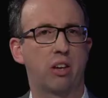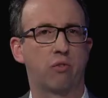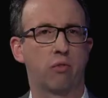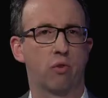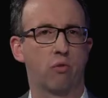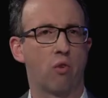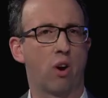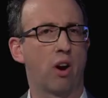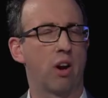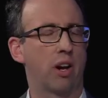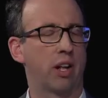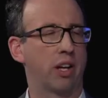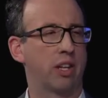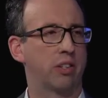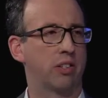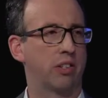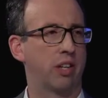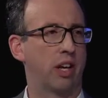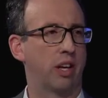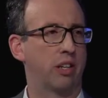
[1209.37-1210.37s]
if you're running
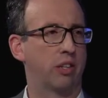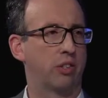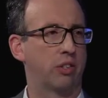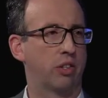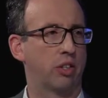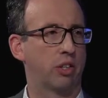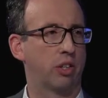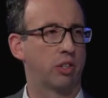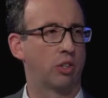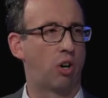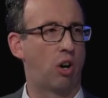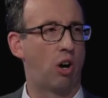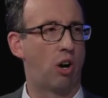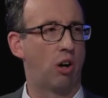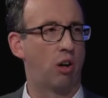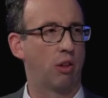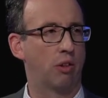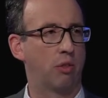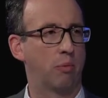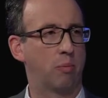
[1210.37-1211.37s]
against that, is to
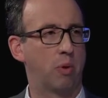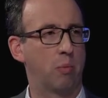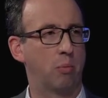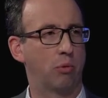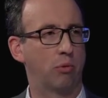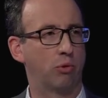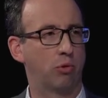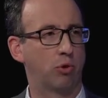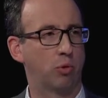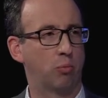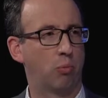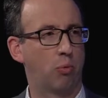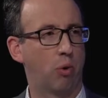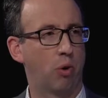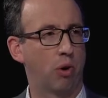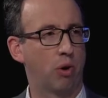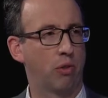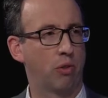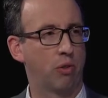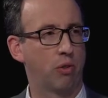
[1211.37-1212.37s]
call the people who
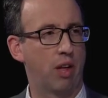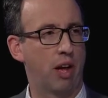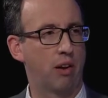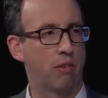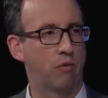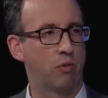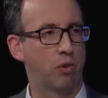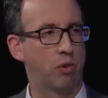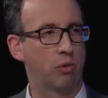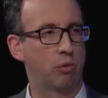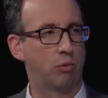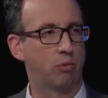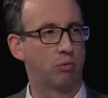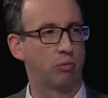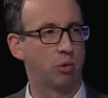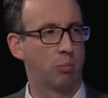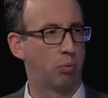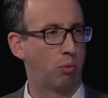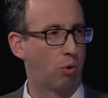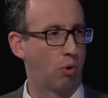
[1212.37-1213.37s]
support that view
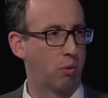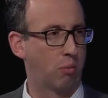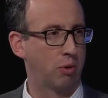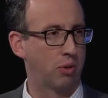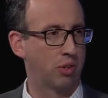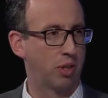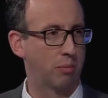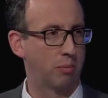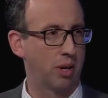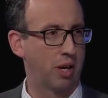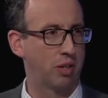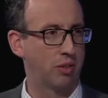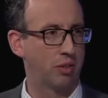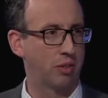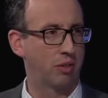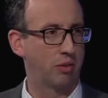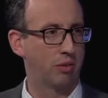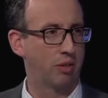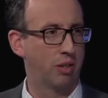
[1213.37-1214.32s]
deplorables, I'm guessing.